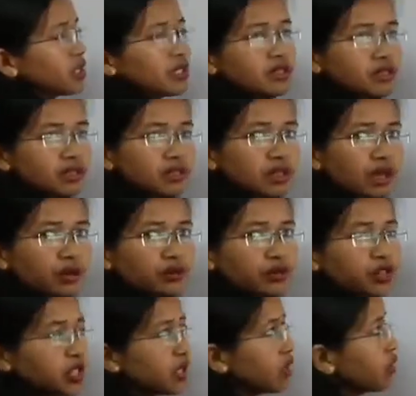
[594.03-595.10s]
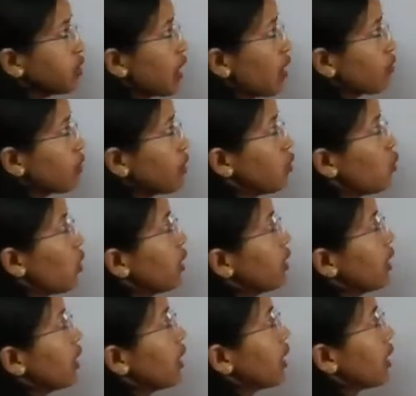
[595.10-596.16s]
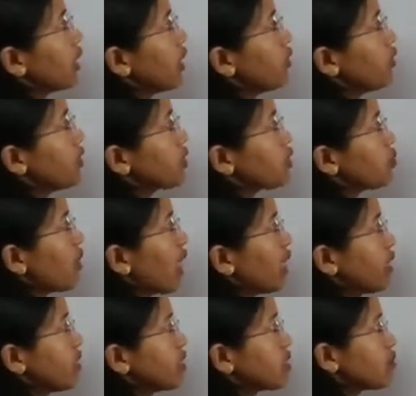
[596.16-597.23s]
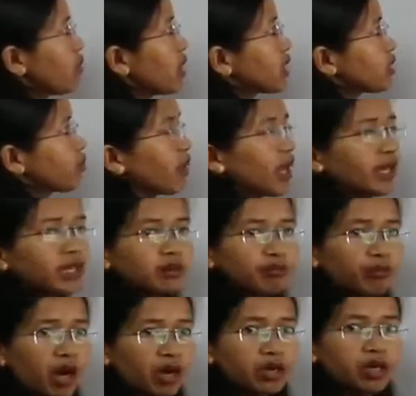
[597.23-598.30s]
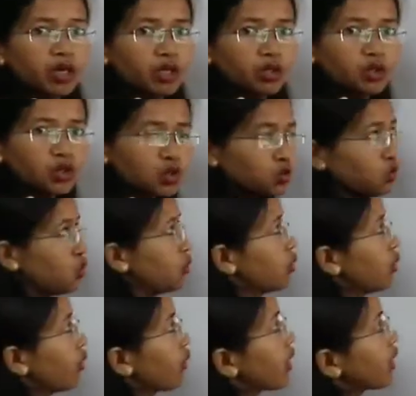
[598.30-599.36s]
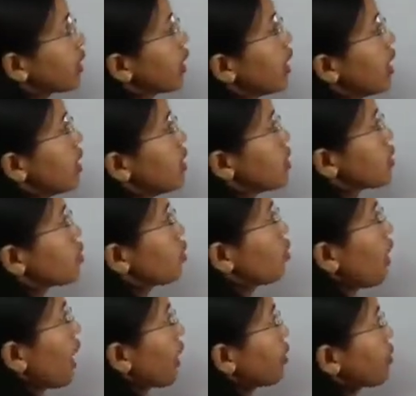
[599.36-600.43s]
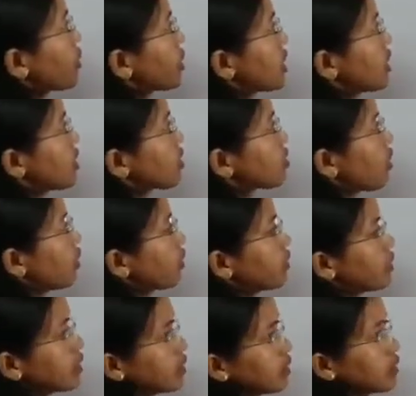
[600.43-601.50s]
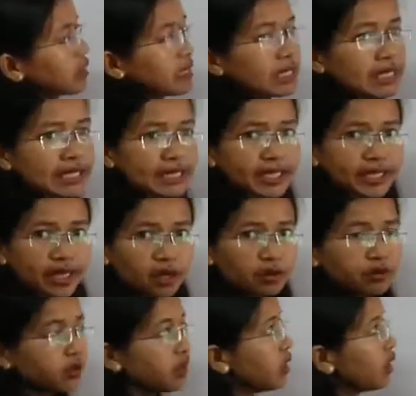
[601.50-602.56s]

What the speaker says: This is hydrogen. You have only one. Then you need to balance, multiply it by 2. Alright. So hydrogen is already taken out.